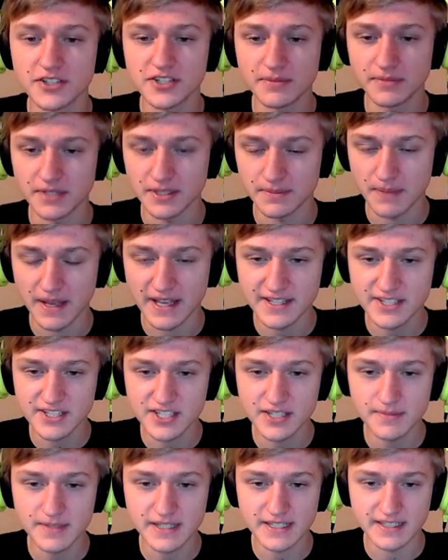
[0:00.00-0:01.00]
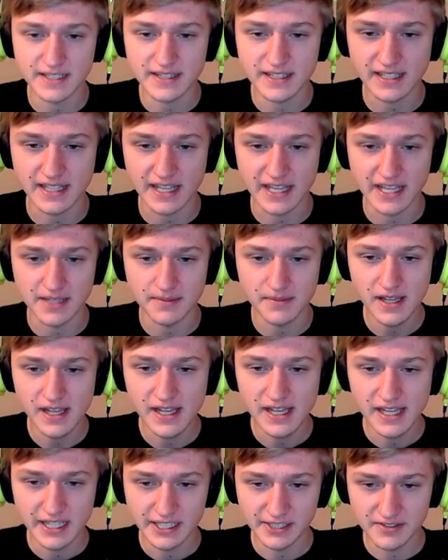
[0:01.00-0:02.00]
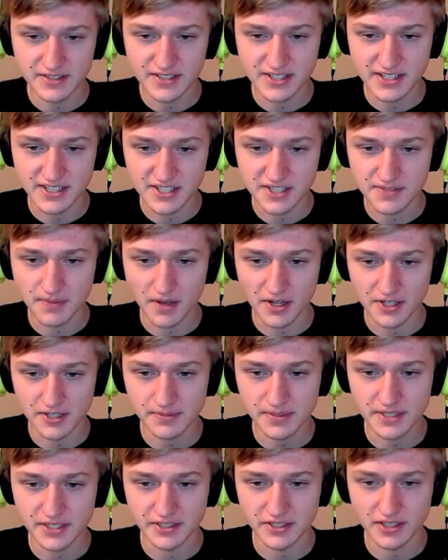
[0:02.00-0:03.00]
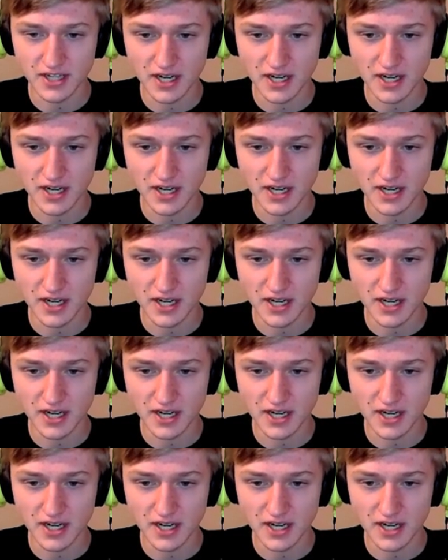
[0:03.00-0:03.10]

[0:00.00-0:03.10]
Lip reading: I'm going to paste him into the game. You see spawn up here.